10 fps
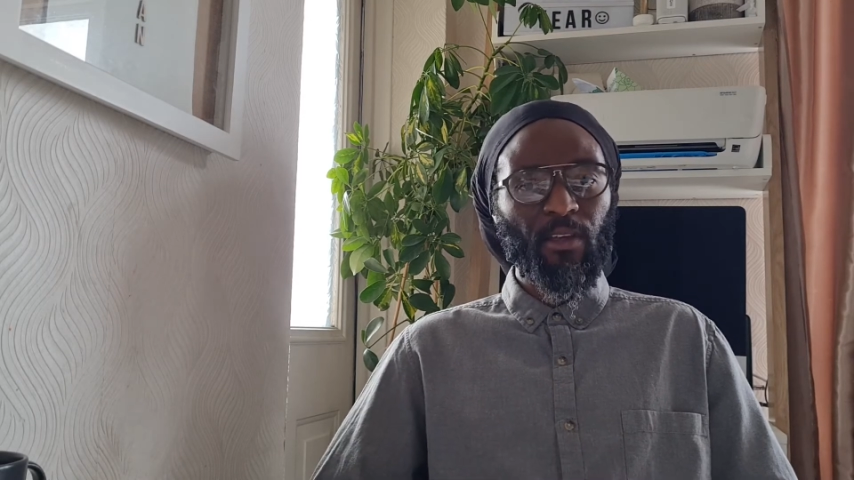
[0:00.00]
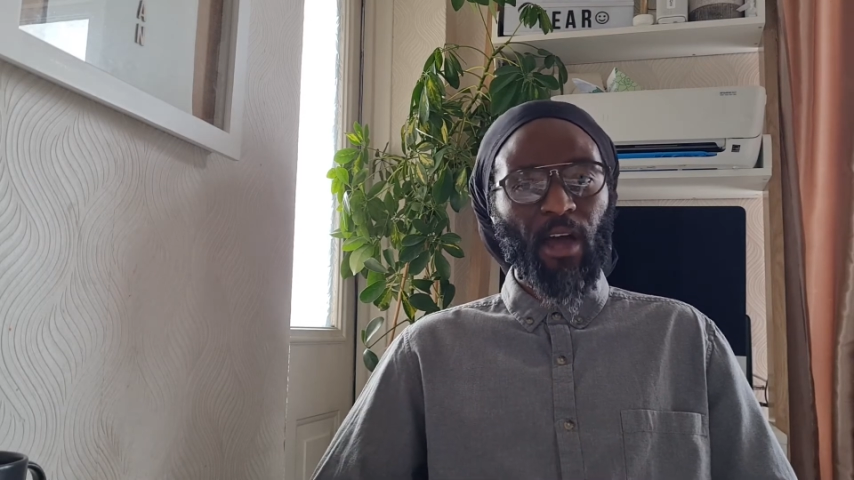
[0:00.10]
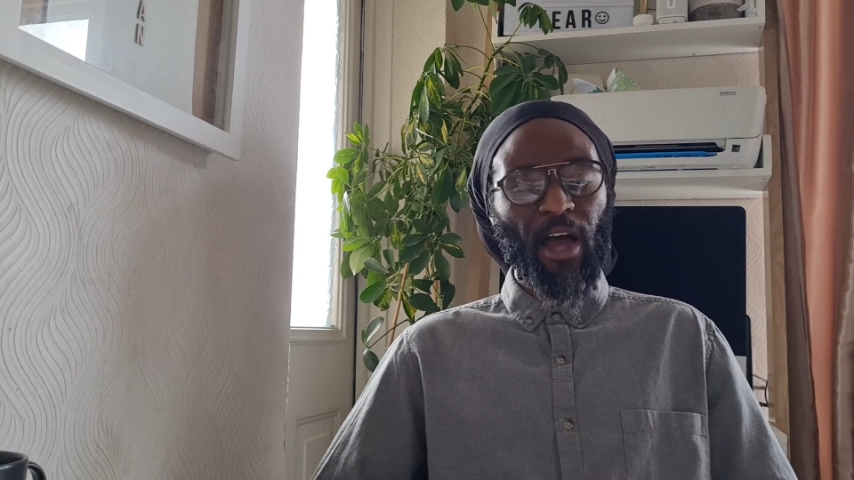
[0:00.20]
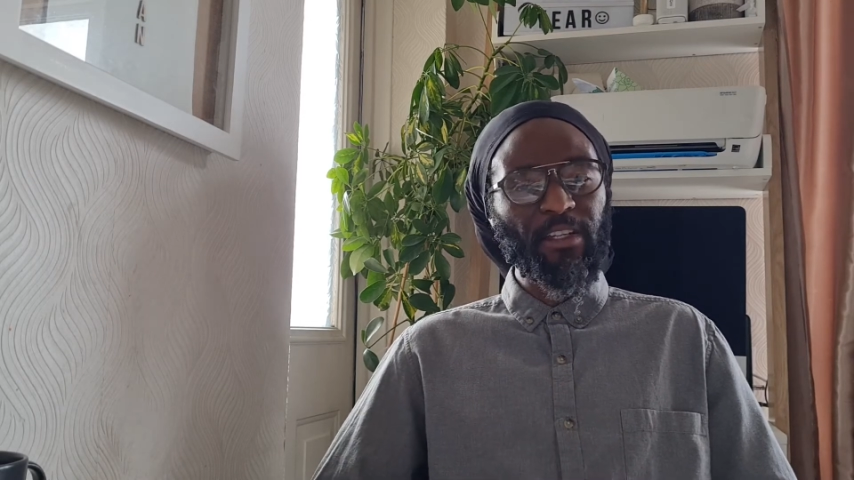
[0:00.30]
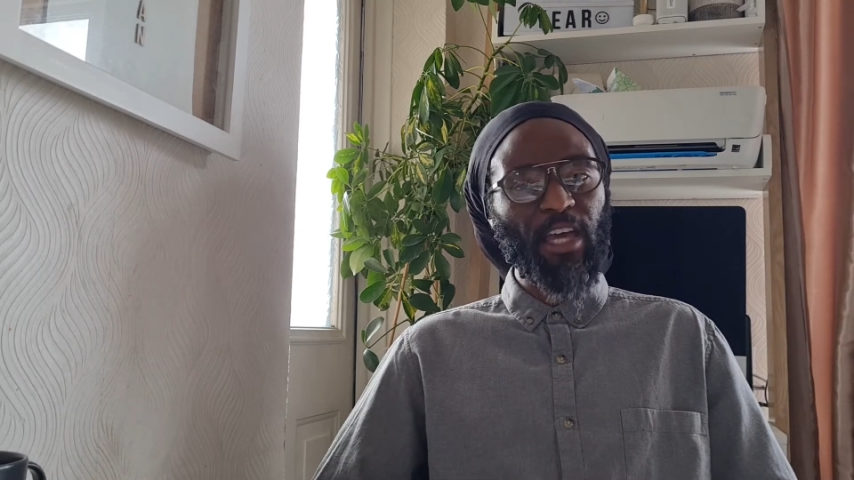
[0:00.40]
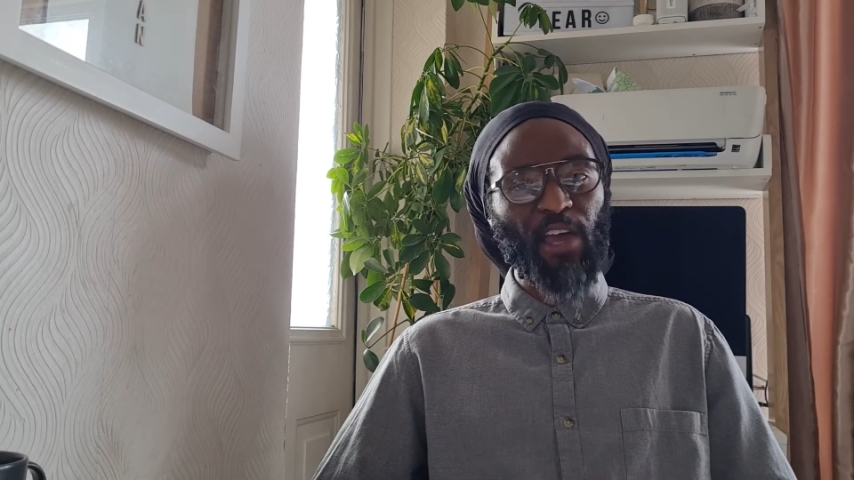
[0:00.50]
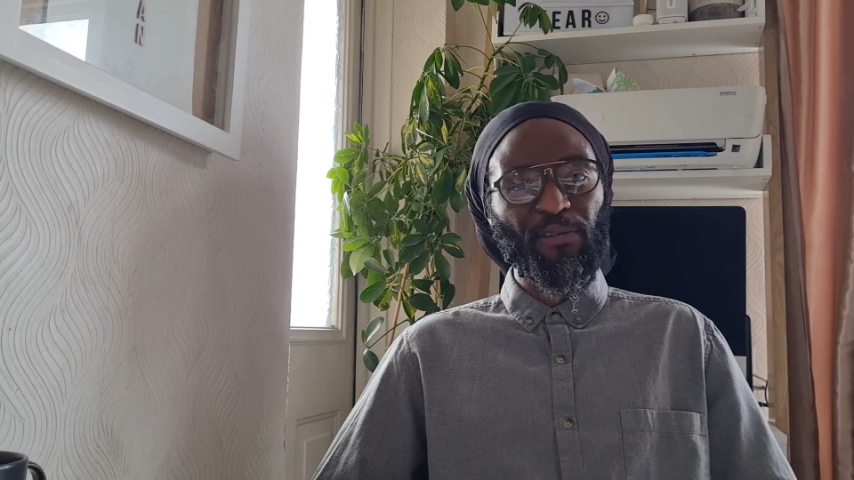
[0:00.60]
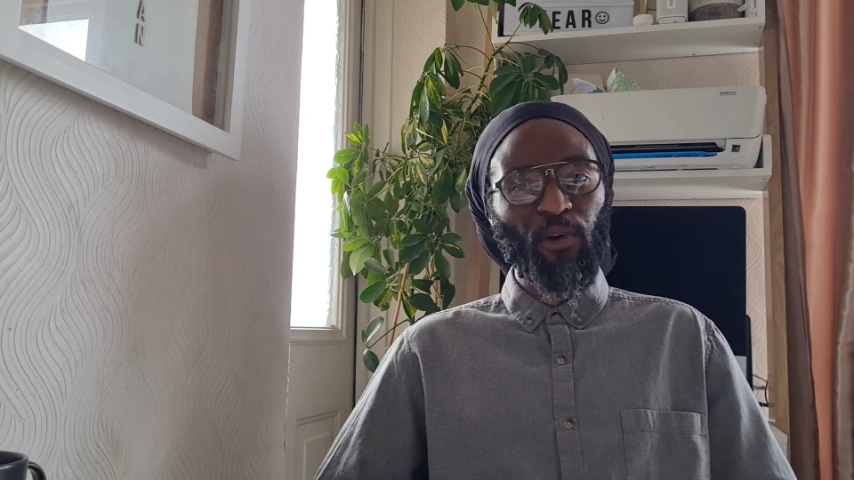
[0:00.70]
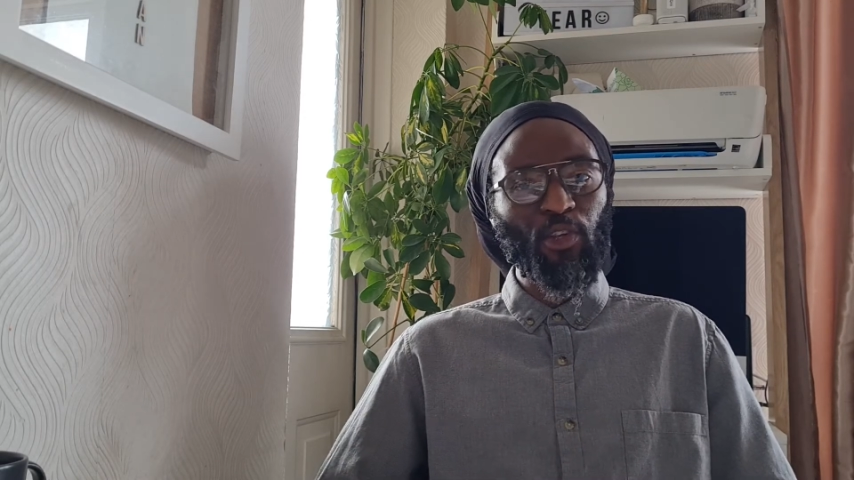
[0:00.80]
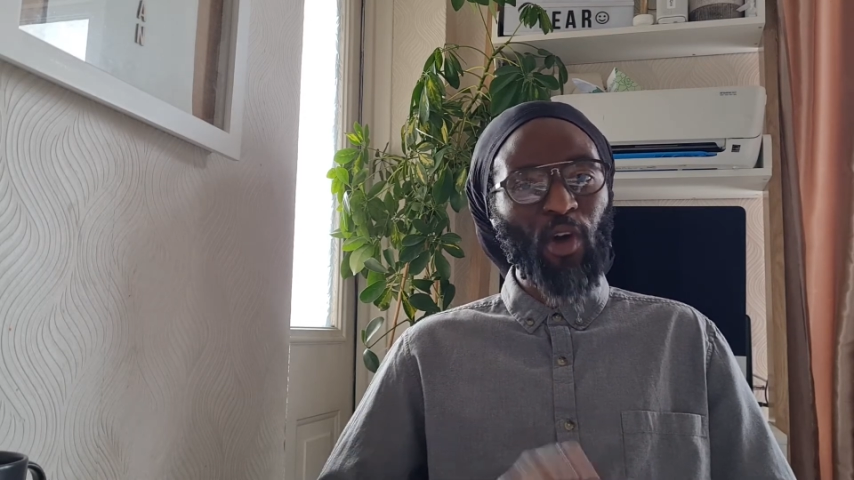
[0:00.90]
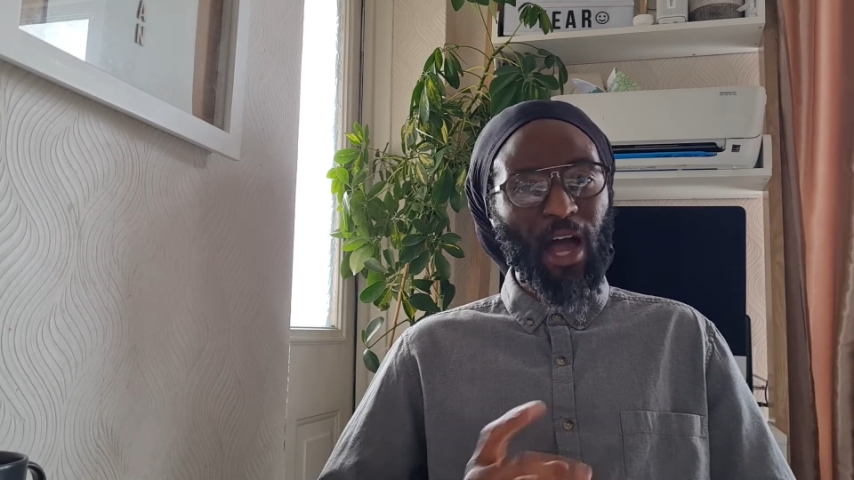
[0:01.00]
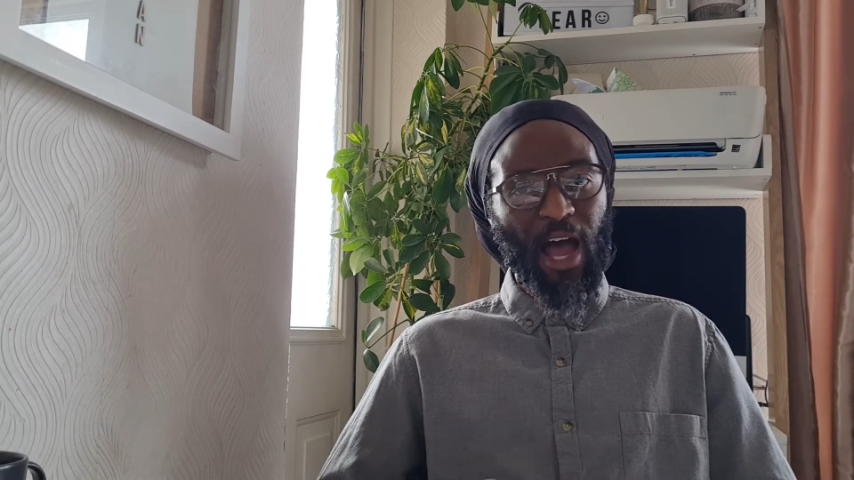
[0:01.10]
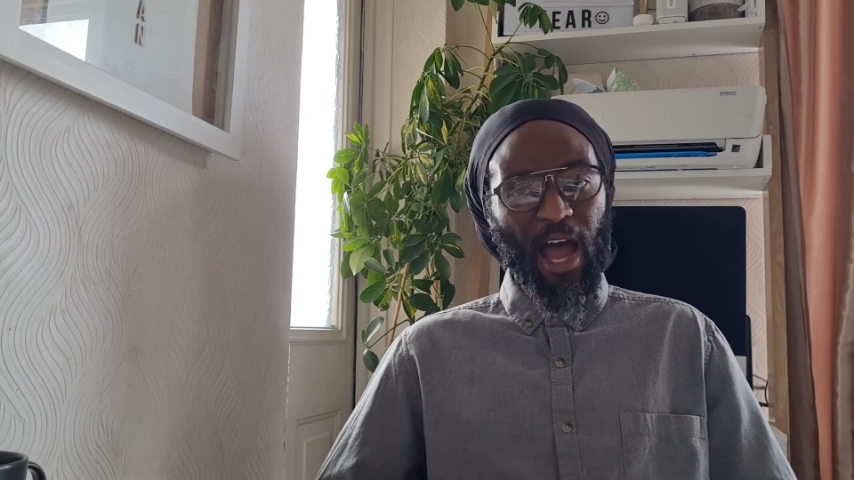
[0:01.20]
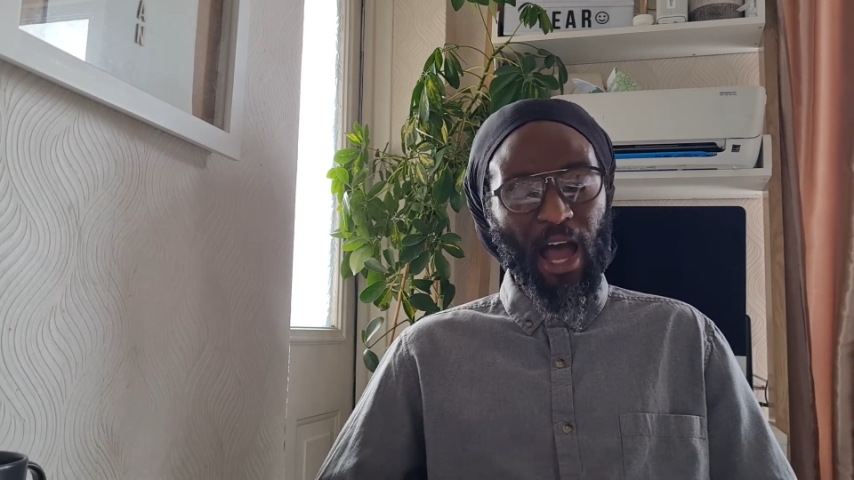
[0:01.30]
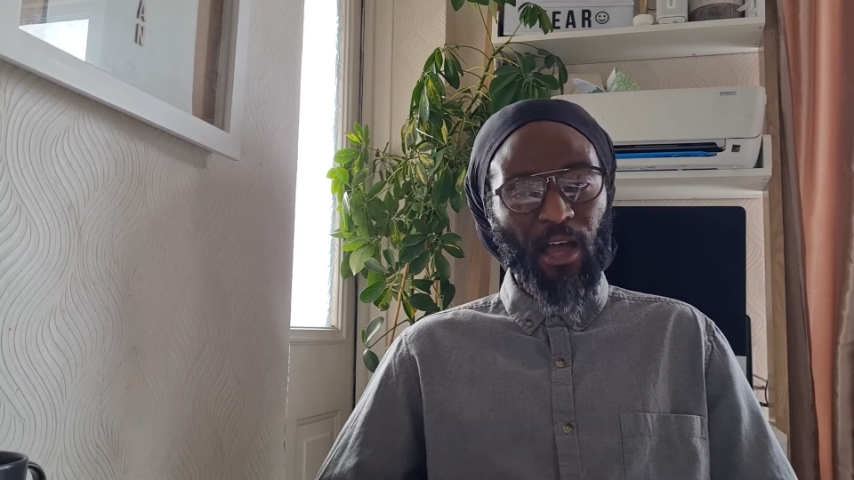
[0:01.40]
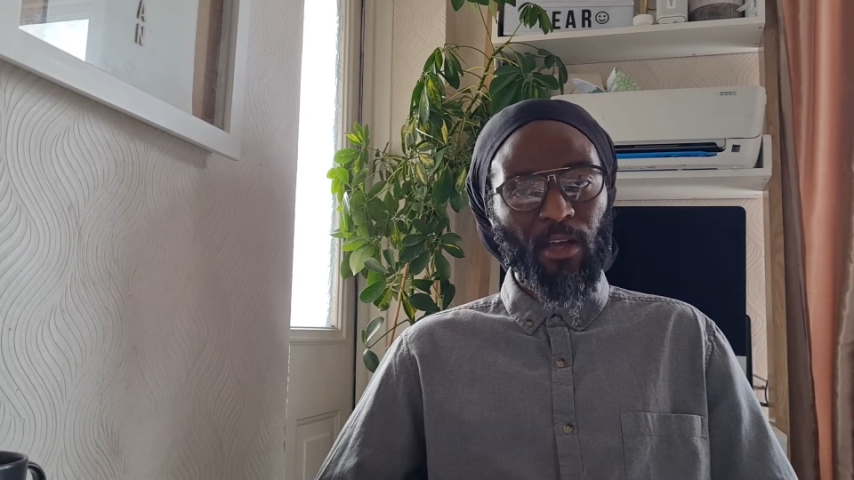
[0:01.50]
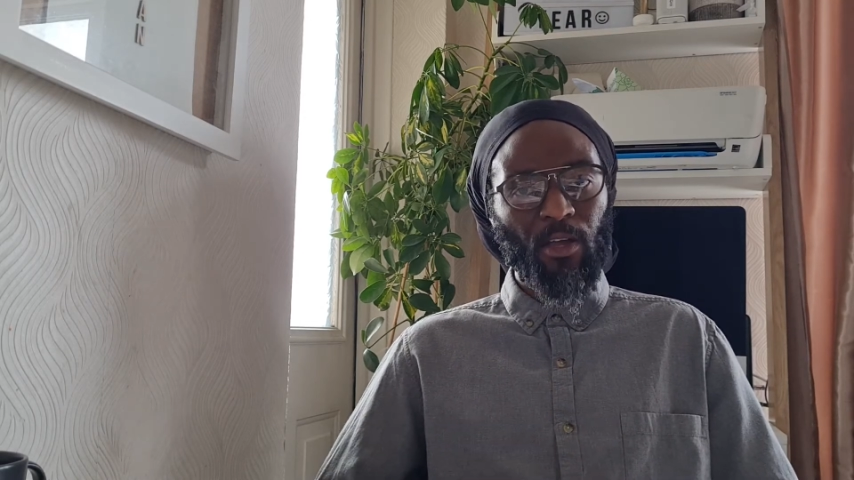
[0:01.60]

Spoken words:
And therefore you are